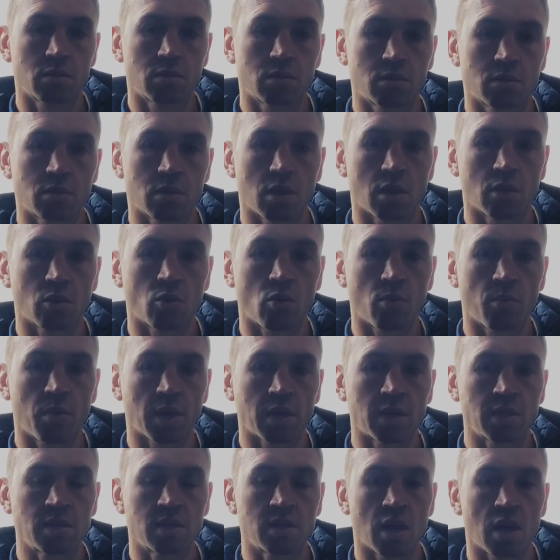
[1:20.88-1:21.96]
It's like going back
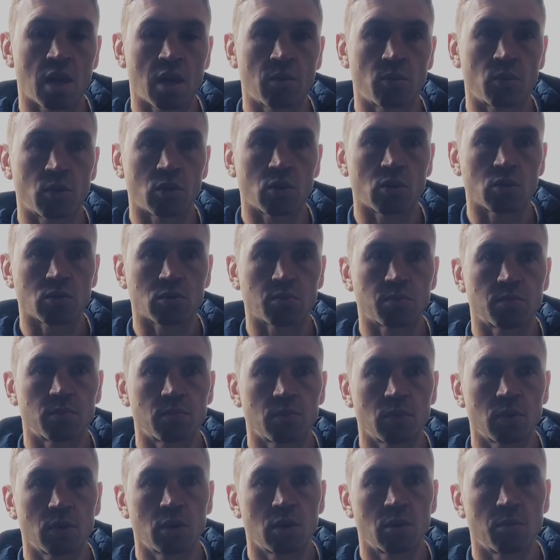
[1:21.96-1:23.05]
in time with those
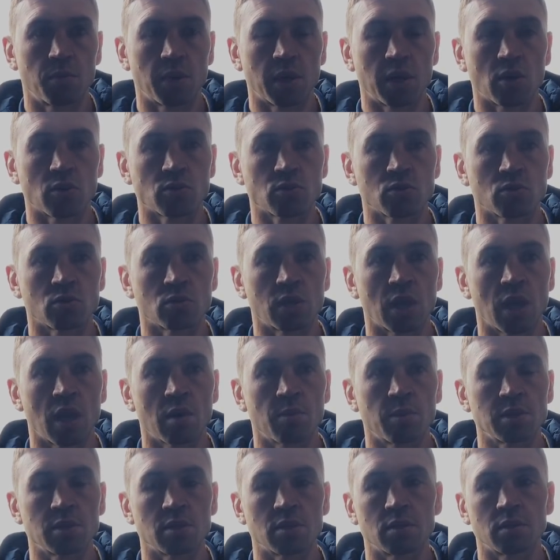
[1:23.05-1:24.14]
big old soul
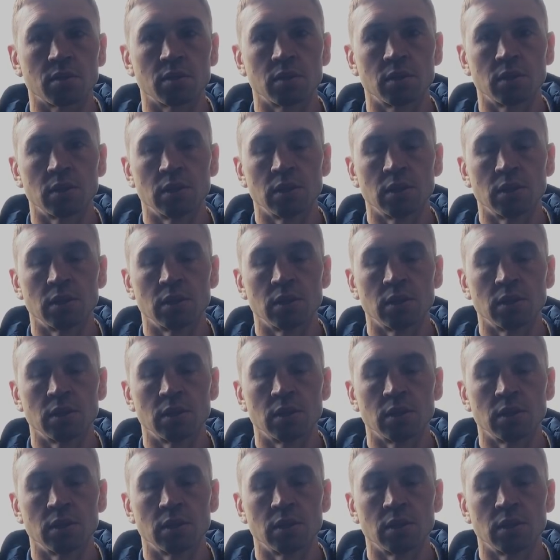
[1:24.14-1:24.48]
derbies, and